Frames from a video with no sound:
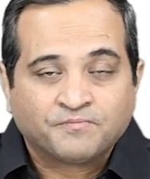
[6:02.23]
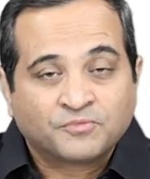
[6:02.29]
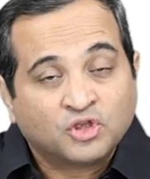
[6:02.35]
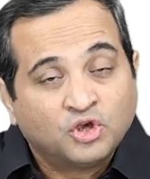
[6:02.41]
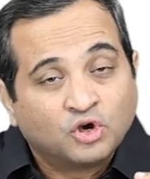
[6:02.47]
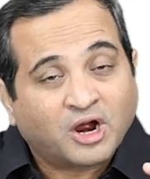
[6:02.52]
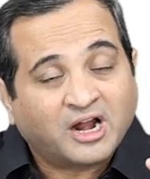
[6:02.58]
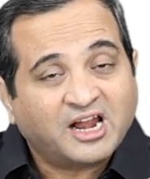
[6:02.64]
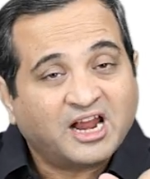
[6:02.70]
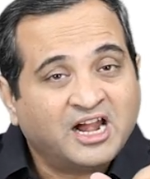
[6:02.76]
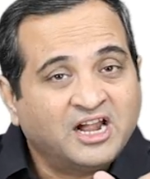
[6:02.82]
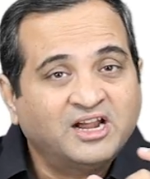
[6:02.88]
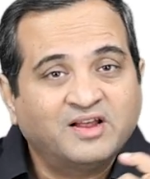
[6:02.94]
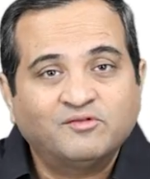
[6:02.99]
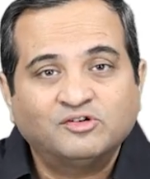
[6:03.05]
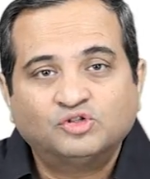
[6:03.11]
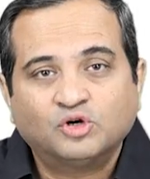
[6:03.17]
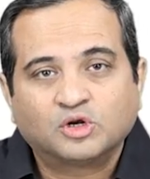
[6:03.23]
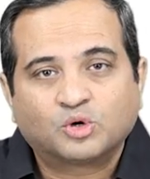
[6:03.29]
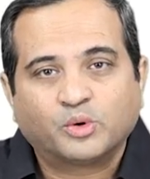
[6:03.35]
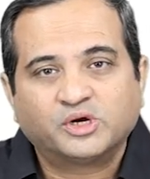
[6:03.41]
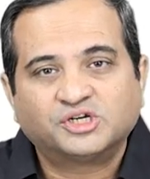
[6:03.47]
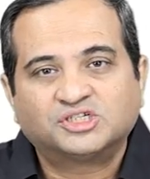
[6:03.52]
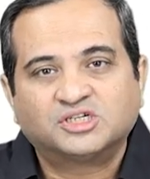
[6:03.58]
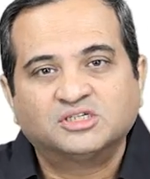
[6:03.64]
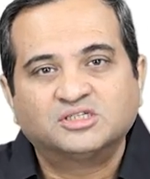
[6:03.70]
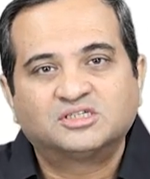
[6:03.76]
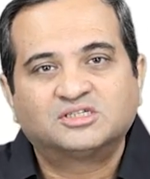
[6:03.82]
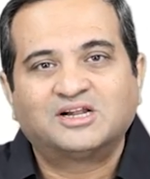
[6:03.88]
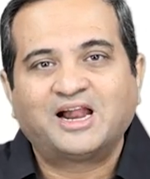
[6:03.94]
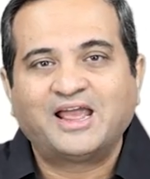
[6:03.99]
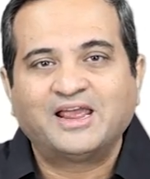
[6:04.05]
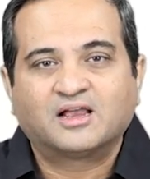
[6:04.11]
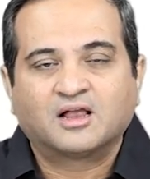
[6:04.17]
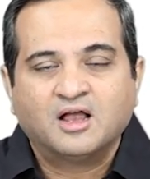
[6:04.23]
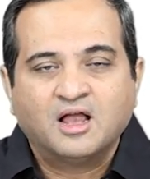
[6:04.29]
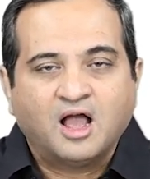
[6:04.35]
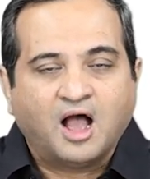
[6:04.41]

You get individual questions like